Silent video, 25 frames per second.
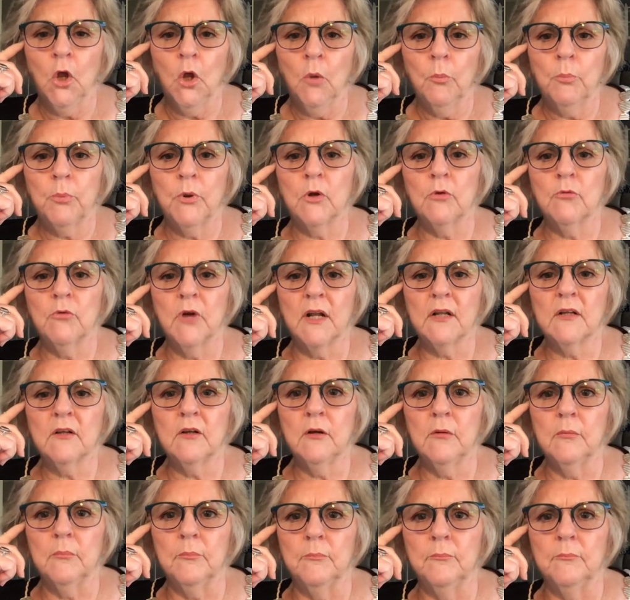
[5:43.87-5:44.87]
But
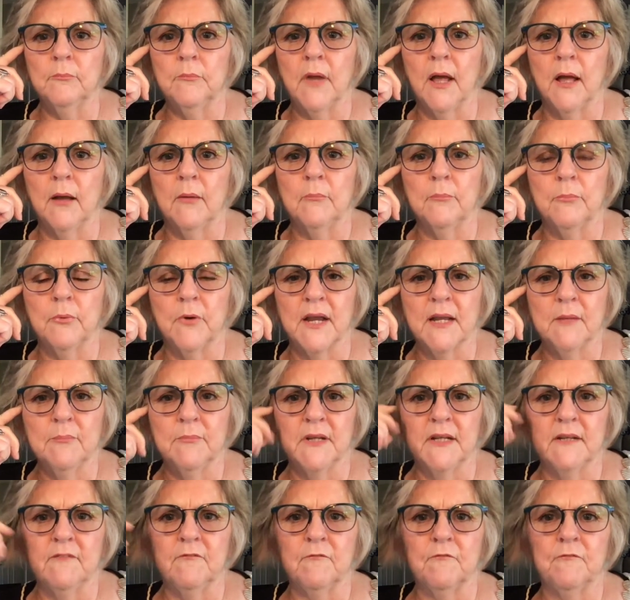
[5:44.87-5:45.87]
Rutger
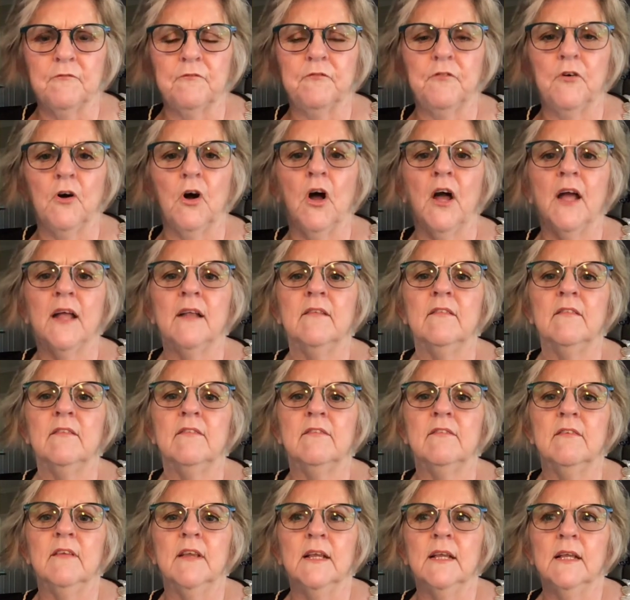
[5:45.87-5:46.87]
Bregman
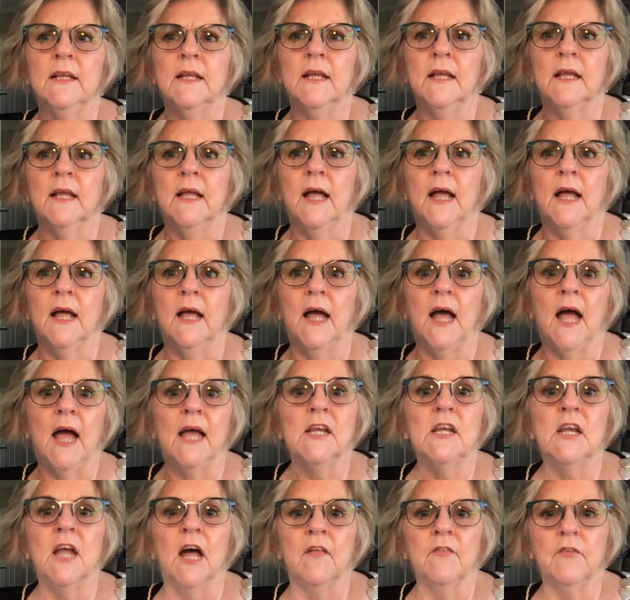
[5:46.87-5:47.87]
finds
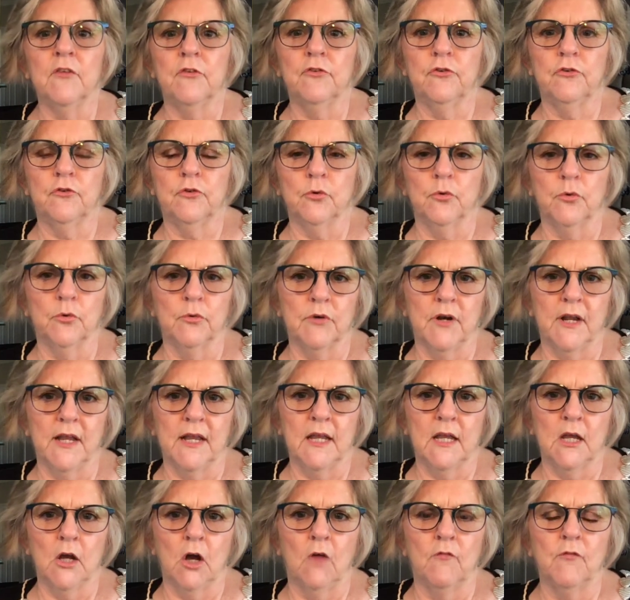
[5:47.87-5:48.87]
another
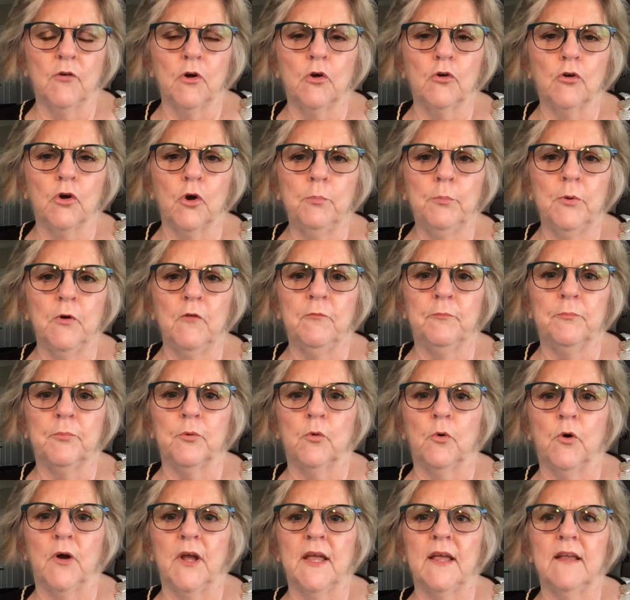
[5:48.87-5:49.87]
story of a group of
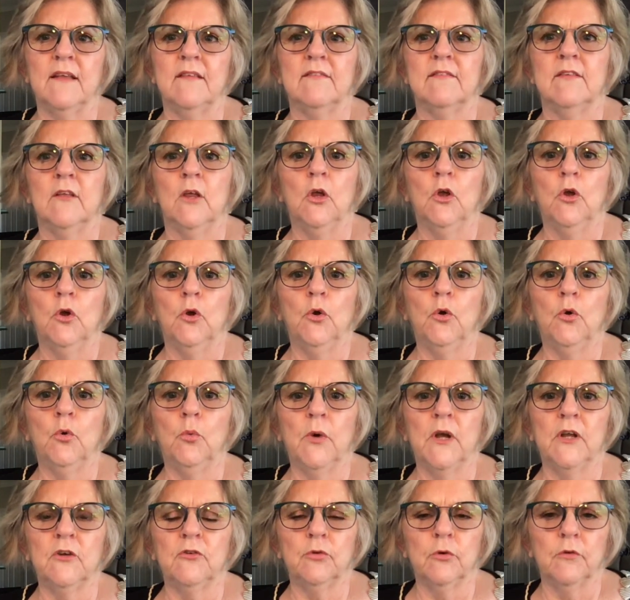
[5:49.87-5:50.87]
boys who
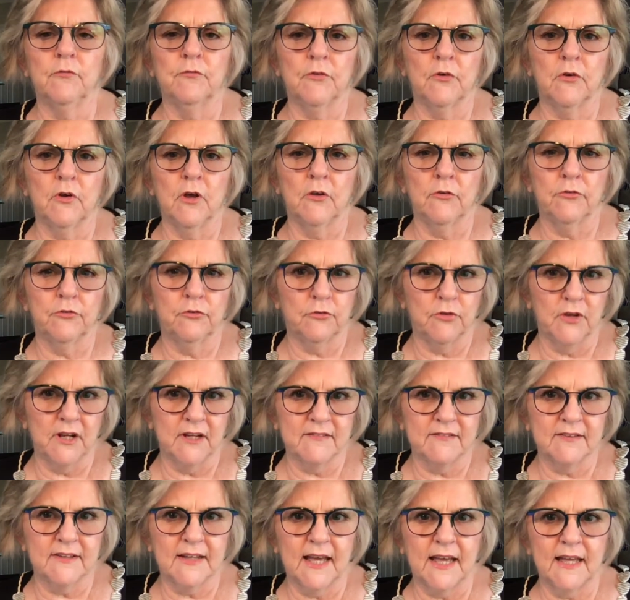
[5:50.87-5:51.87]
went to a
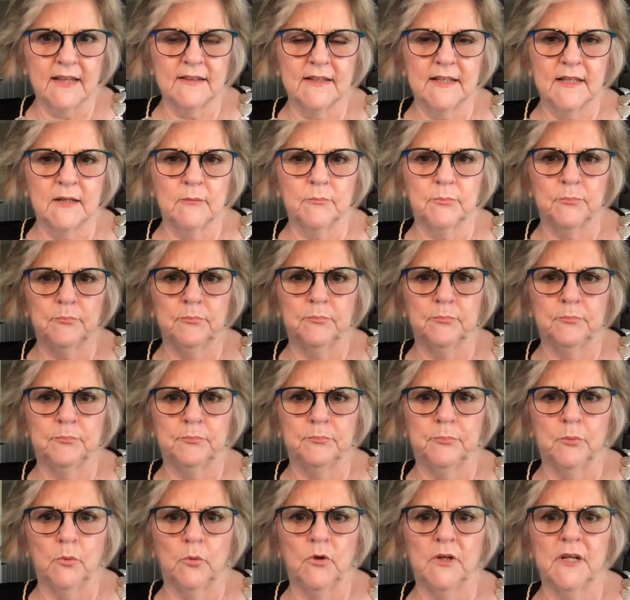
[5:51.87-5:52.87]
strict Catholic
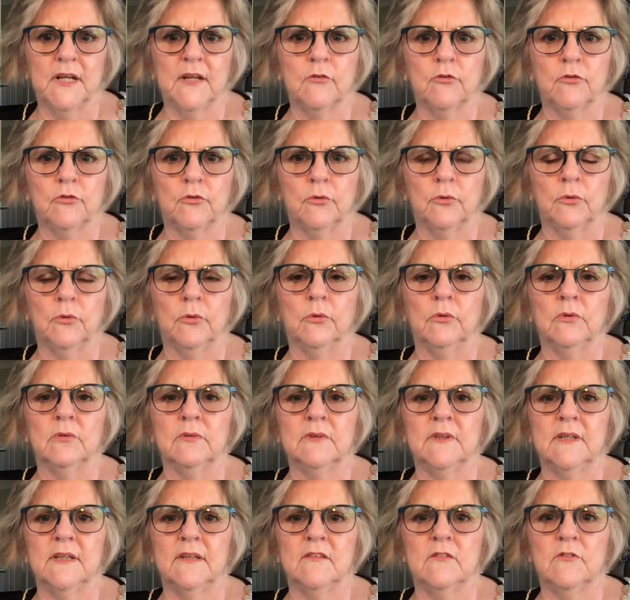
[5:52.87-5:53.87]
boarding
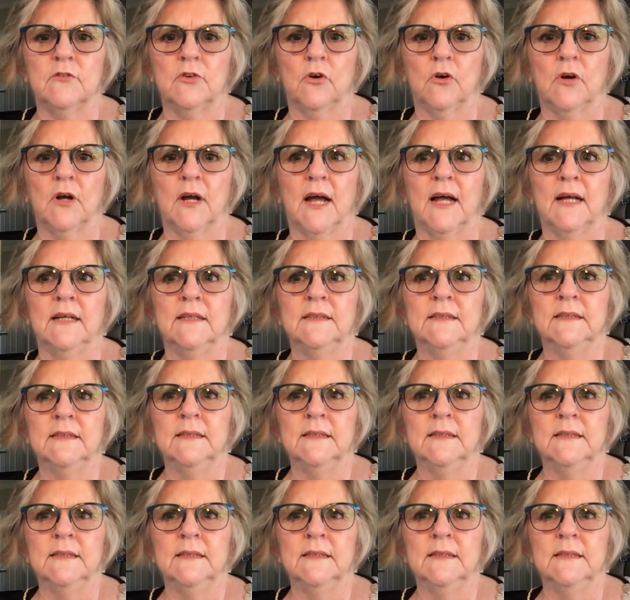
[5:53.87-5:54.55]
school in Tonga.